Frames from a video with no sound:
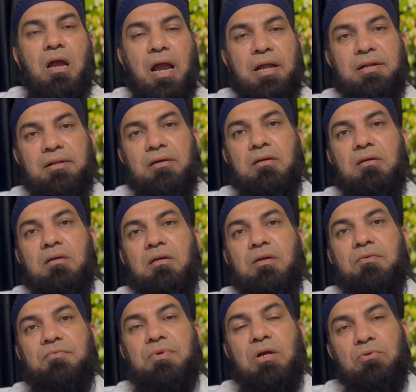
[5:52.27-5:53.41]
and
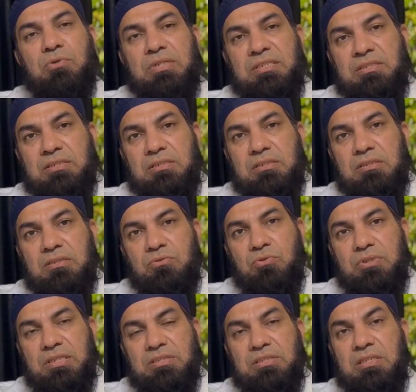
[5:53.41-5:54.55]
we have to
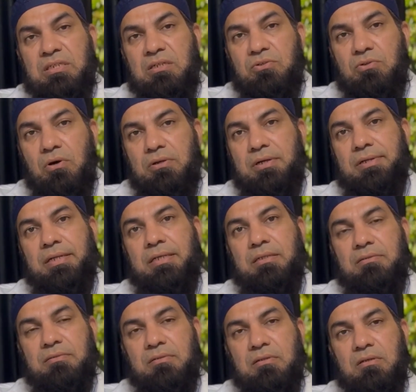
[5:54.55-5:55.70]
teach the toilet training.
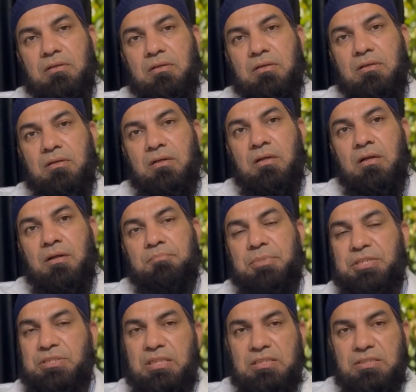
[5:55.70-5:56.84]

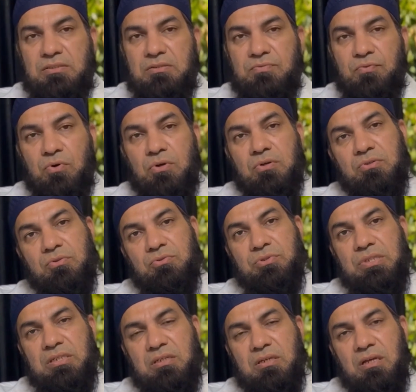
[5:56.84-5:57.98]
Patient is followed
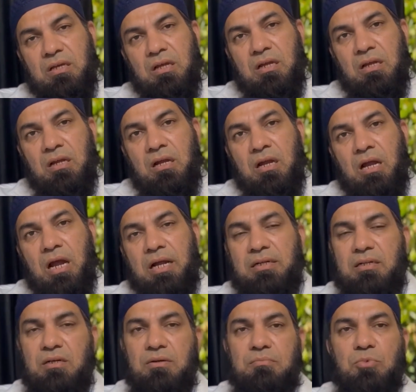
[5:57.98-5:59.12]
closely,
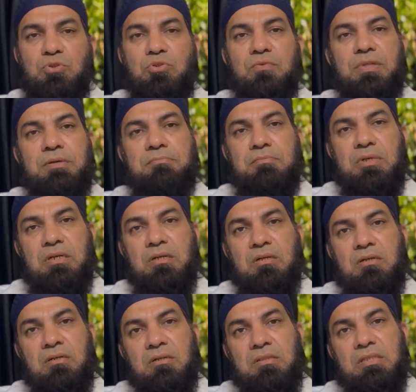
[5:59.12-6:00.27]
and most of them,
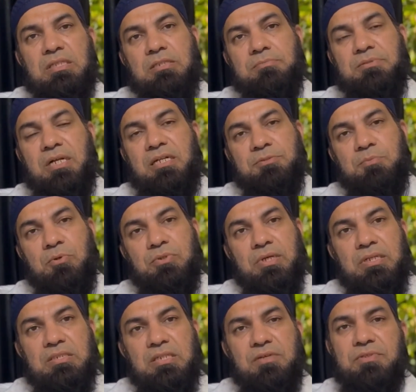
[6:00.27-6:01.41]
they subside
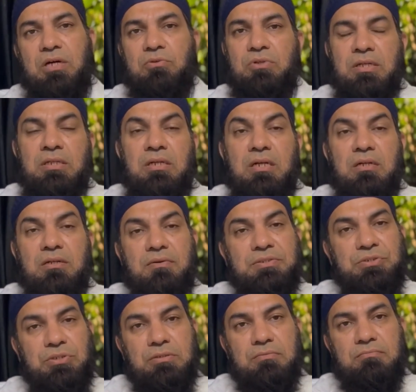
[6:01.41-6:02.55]
spontaneously without any
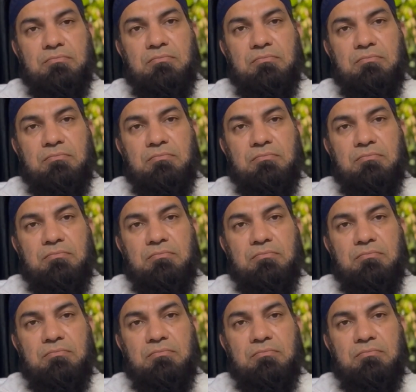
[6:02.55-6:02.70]
intervention.